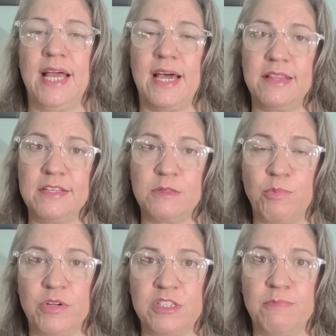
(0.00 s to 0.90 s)
at the
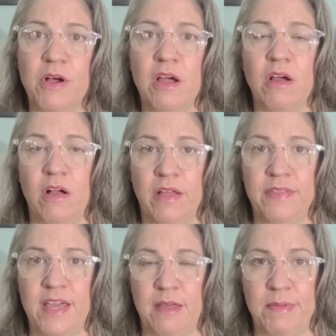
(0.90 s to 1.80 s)
sports bar on
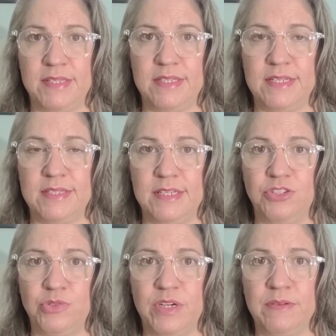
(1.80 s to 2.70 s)
the MSC
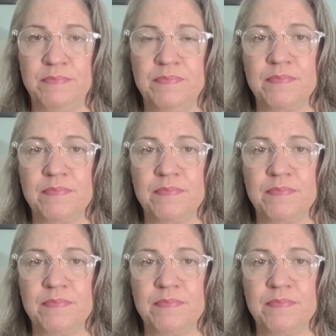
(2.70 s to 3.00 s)
Seashore.